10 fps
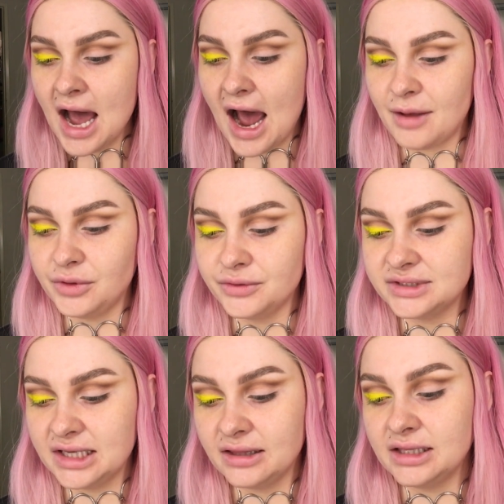I'm
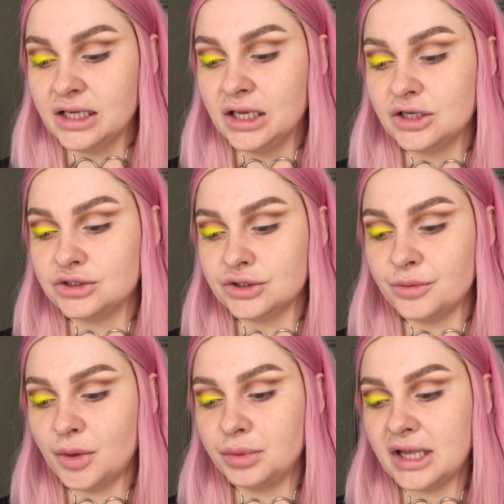using the
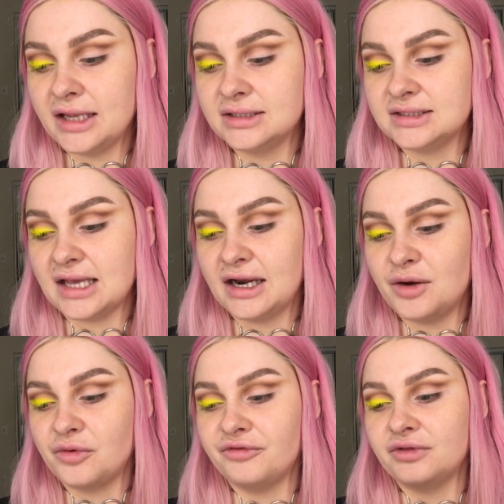Dermablend Set and